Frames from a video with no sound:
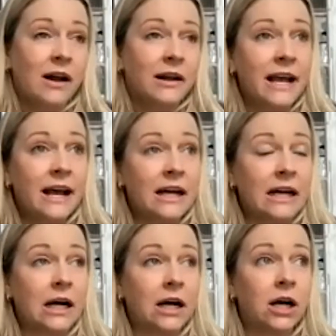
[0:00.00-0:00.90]
Yeah,
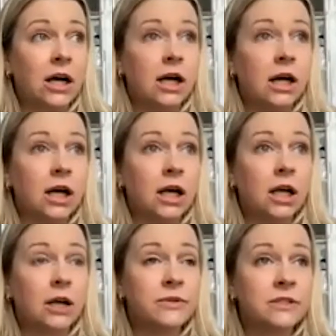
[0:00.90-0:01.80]

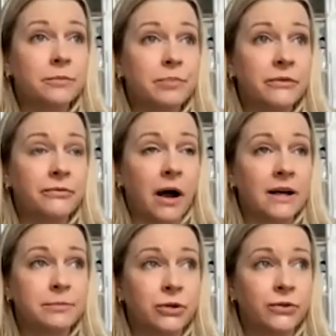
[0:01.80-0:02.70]
it was a big
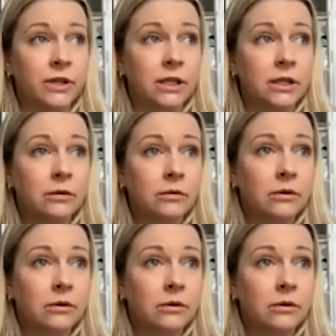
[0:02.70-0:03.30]
Fox movie.